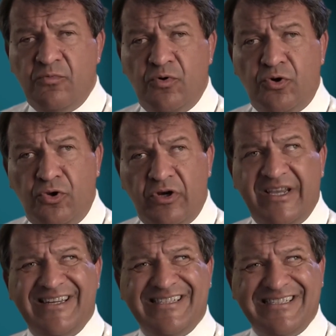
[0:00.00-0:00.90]
would look
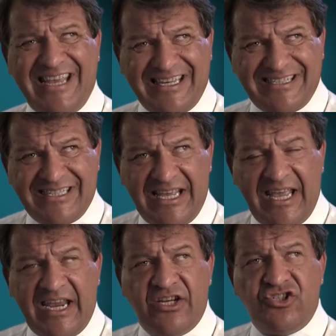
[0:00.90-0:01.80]
and assess
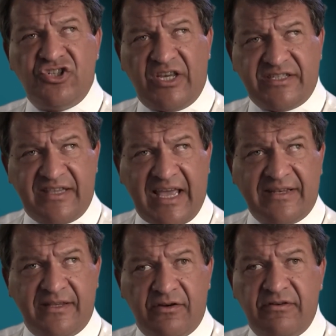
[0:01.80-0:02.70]
and adjust
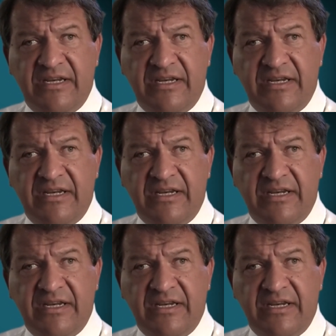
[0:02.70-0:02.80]
that. There are